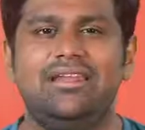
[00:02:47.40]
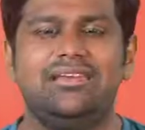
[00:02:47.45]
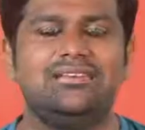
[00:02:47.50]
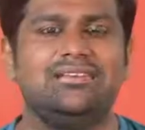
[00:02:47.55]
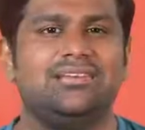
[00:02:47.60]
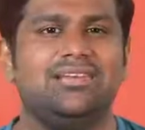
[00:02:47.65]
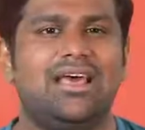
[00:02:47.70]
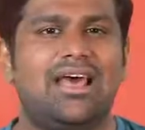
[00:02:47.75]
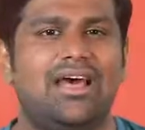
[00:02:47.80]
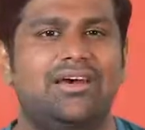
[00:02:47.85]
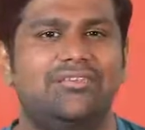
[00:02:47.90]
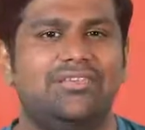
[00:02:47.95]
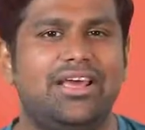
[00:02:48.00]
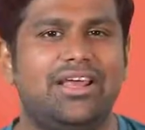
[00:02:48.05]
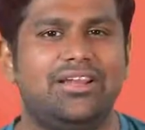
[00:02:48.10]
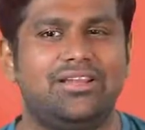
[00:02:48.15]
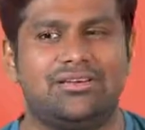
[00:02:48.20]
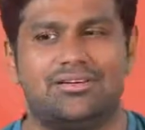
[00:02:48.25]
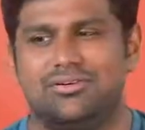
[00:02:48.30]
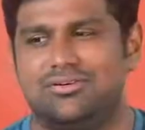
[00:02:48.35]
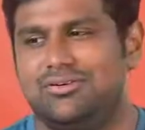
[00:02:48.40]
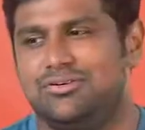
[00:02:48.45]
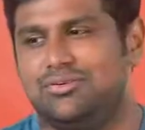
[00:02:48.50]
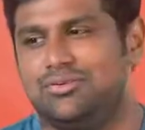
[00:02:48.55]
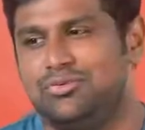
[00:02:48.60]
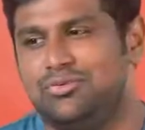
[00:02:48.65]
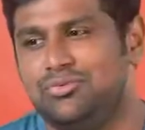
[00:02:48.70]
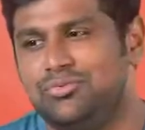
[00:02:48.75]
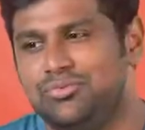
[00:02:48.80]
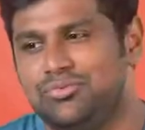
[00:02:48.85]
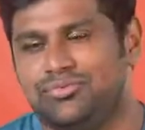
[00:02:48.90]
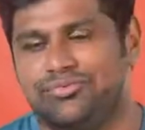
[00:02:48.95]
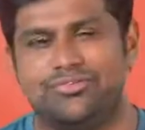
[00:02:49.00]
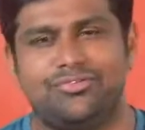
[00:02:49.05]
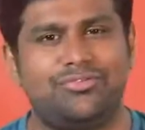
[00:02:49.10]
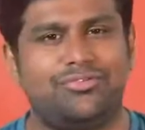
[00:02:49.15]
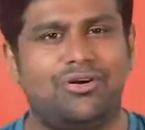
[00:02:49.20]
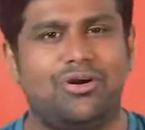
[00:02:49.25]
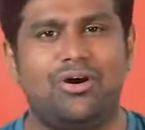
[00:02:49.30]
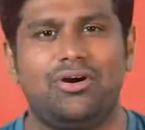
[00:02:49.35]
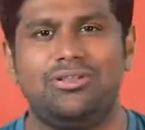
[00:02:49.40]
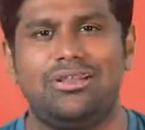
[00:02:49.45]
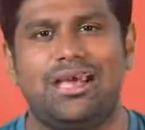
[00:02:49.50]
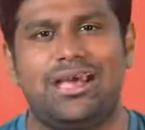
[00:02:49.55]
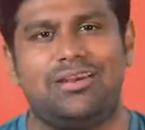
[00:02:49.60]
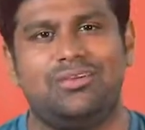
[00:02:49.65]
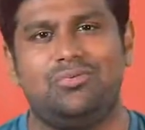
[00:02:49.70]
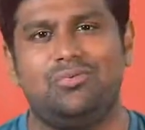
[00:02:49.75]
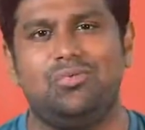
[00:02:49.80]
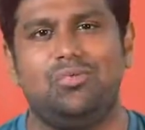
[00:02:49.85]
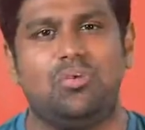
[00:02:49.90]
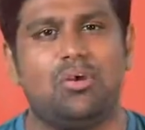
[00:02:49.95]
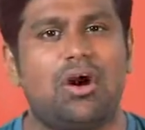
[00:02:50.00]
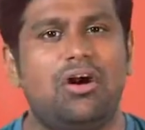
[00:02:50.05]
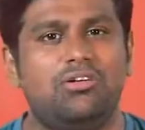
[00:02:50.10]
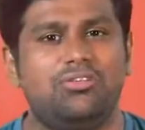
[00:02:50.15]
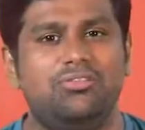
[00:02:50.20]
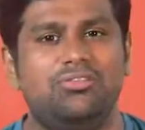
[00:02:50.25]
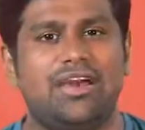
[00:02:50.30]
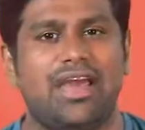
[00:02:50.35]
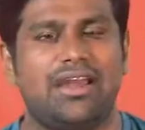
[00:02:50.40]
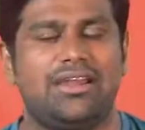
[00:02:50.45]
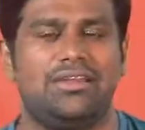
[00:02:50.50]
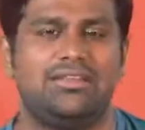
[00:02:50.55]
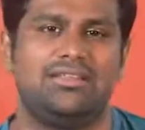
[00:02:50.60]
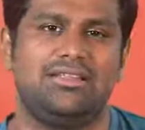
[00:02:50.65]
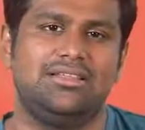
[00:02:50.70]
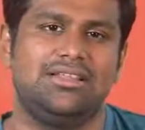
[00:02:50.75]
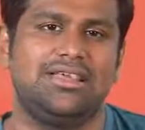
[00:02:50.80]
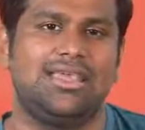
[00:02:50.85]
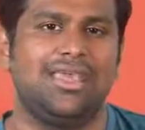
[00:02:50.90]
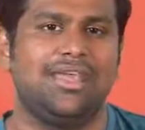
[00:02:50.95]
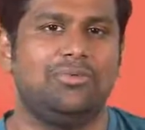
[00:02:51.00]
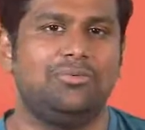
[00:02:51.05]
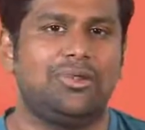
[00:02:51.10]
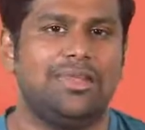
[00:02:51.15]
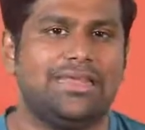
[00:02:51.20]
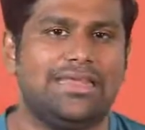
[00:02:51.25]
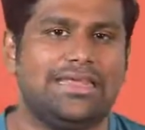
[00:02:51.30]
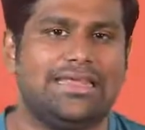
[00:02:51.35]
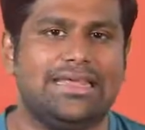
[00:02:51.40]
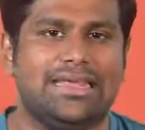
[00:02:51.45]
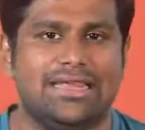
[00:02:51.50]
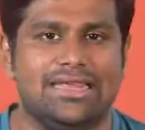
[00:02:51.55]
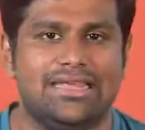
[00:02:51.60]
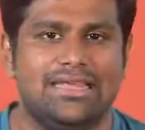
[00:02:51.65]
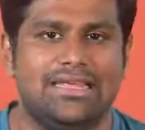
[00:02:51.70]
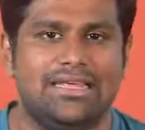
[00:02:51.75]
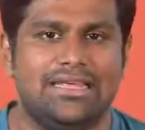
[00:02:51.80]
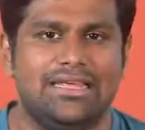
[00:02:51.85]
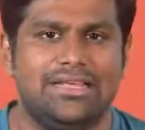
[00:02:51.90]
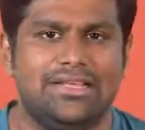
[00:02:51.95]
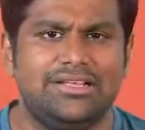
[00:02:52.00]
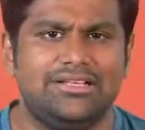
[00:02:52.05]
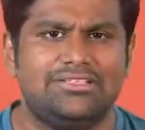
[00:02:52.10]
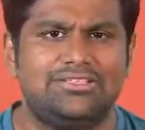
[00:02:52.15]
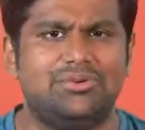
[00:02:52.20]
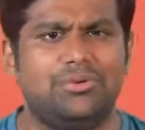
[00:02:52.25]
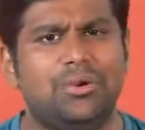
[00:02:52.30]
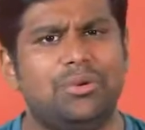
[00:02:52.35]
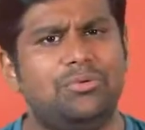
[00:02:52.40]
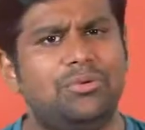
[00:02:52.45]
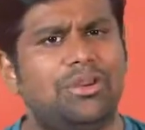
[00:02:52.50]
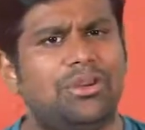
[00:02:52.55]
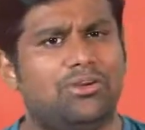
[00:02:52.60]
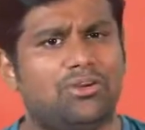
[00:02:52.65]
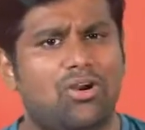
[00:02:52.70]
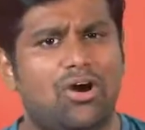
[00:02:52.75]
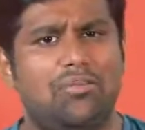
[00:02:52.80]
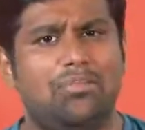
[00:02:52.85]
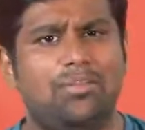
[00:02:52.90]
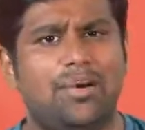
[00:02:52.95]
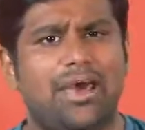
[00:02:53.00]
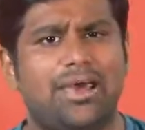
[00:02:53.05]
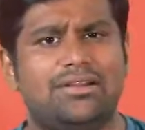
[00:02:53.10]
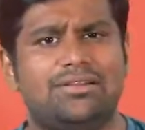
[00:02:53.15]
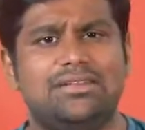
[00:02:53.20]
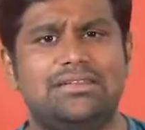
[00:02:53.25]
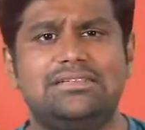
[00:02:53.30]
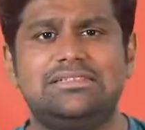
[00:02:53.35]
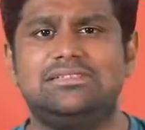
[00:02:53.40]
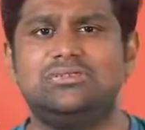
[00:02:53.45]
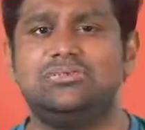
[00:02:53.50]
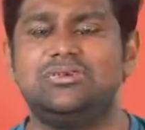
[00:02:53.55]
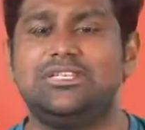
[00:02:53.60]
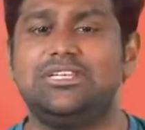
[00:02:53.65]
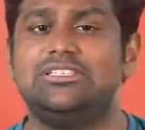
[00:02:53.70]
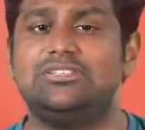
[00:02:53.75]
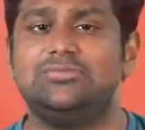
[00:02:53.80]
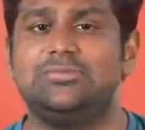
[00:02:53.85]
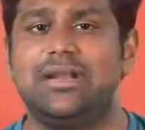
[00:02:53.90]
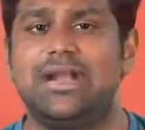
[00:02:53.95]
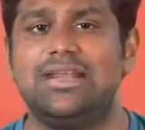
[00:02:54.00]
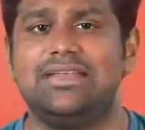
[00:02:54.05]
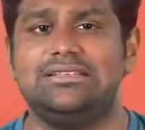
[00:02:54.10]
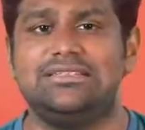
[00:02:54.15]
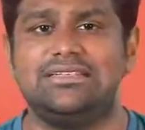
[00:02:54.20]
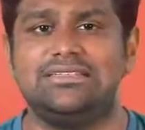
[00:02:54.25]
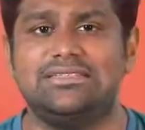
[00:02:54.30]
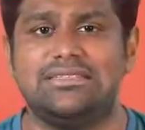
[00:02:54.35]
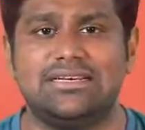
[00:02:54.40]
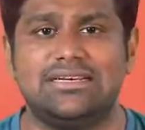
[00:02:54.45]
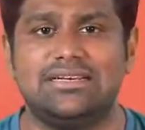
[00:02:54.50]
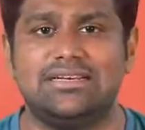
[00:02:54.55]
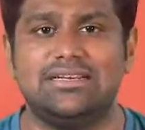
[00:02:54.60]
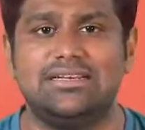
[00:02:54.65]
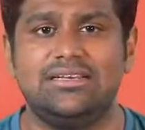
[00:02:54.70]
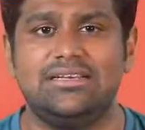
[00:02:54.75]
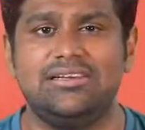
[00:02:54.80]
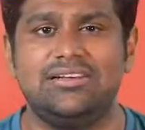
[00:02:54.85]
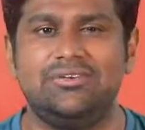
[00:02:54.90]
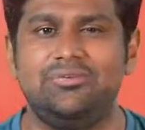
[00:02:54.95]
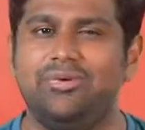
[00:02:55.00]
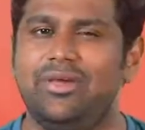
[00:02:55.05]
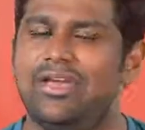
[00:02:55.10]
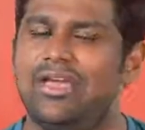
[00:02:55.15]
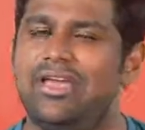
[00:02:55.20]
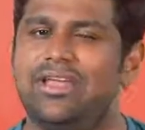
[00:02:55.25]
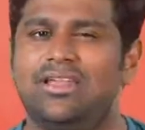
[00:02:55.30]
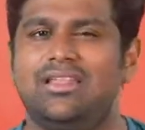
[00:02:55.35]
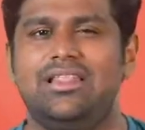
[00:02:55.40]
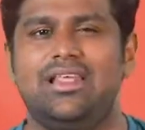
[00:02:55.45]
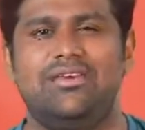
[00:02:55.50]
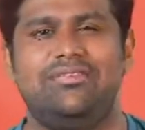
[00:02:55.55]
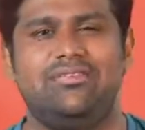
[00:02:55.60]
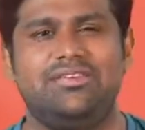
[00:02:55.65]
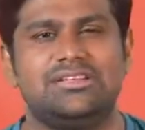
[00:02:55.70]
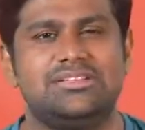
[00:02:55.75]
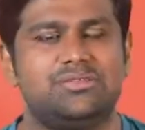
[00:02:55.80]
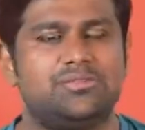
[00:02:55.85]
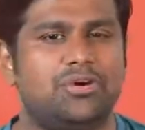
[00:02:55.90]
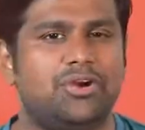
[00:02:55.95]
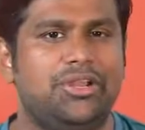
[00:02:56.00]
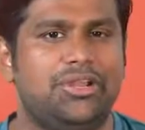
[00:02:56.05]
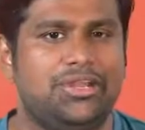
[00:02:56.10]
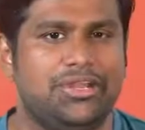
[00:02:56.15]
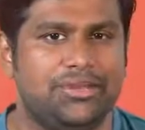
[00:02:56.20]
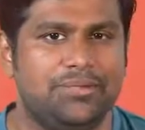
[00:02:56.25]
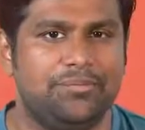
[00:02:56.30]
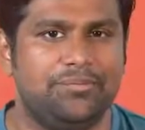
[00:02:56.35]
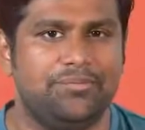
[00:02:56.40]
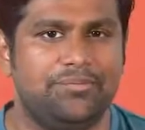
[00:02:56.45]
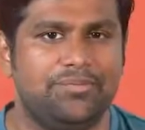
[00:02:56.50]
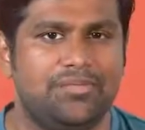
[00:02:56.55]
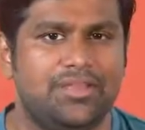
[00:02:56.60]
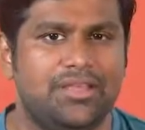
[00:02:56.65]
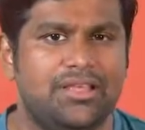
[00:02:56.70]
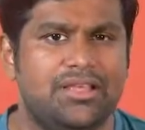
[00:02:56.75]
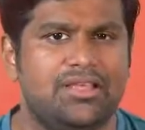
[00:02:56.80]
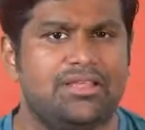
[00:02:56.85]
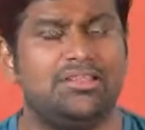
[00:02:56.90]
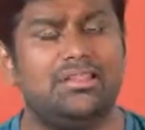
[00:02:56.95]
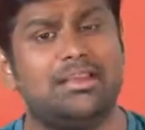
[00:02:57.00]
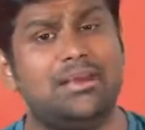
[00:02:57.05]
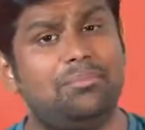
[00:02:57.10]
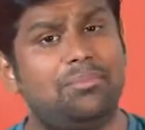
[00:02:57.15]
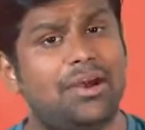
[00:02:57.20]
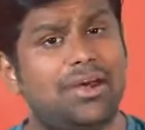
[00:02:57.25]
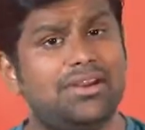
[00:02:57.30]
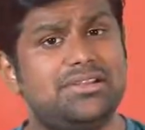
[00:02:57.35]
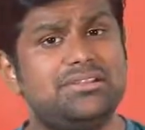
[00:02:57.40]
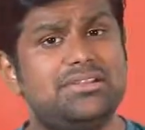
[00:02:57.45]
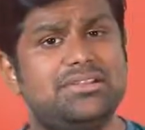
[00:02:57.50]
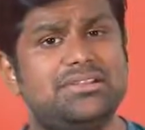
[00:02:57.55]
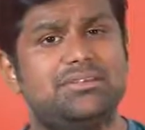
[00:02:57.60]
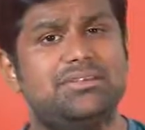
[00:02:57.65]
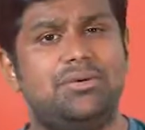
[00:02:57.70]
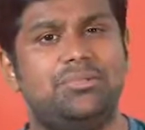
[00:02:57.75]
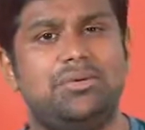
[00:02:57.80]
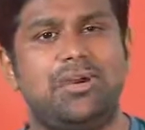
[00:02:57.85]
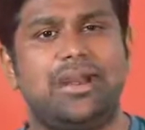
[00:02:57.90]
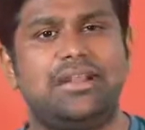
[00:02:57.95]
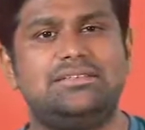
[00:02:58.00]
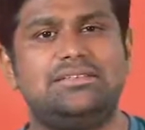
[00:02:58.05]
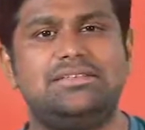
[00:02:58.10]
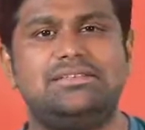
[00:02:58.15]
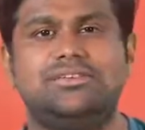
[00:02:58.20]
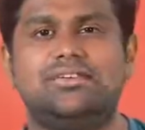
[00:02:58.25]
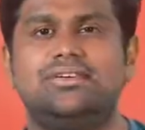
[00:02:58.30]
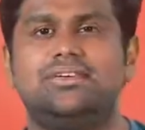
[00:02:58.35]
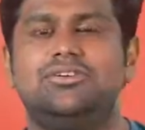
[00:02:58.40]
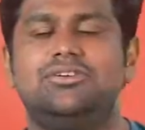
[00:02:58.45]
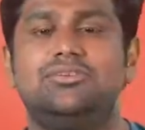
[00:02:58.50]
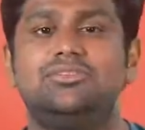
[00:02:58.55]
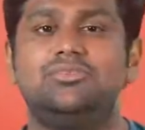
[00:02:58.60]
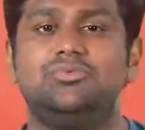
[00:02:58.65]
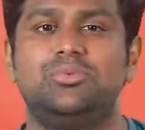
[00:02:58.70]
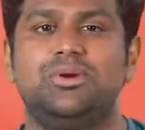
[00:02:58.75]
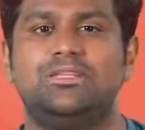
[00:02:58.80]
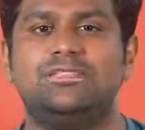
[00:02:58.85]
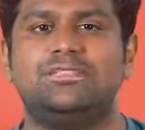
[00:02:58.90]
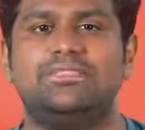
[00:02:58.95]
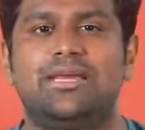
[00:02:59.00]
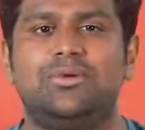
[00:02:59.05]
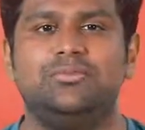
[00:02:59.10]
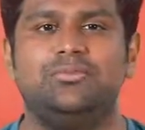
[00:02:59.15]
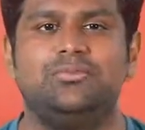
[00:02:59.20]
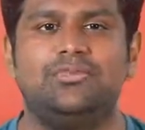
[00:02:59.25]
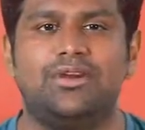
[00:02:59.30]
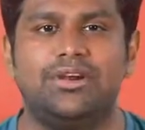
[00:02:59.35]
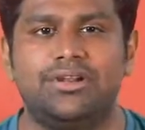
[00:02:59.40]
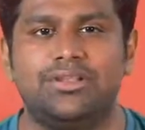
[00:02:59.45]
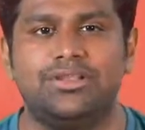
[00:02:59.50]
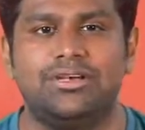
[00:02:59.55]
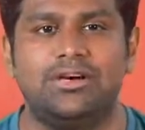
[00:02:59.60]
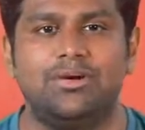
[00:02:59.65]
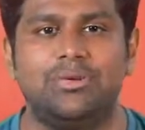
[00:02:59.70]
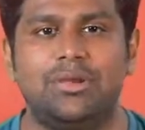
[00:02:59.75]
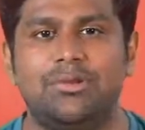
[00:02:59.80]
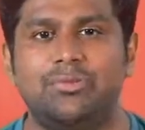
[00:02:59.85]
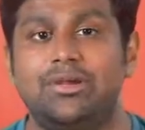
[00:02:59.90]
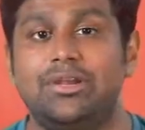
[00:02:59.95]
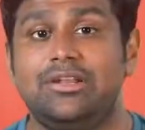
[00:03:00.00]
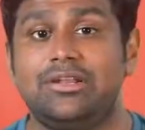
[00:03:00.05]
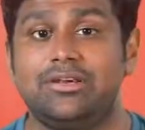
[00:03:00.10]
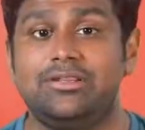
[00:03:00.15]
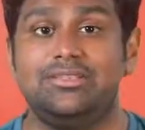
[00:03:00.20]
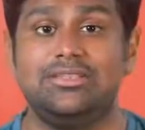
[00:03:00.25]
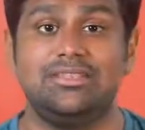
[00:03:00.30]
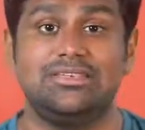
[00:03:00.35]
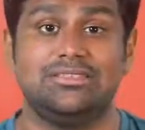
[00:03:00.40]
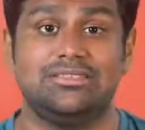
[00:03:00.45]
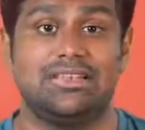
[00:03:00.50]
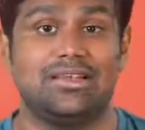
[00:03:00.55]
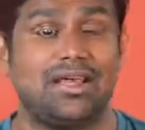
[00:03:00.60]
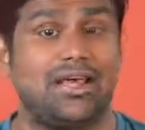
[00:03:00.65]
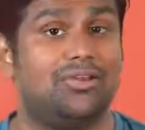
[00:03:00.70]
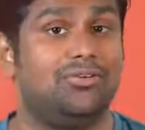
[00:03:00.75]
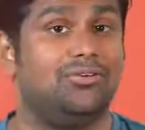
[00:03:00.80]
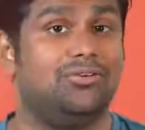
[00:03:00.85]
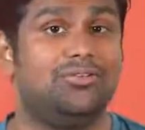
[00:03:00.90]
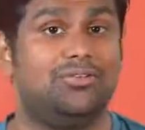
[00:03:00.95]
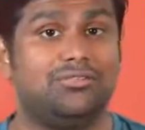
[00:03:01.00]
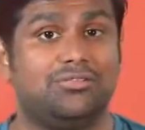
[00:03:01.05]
doesn't have that oomph or that wow factor that the K20 did. So when we draw parallels with its predecessor, we're kind of left disappointed. The comparison to the predecessor goes one step further when we turn things around to the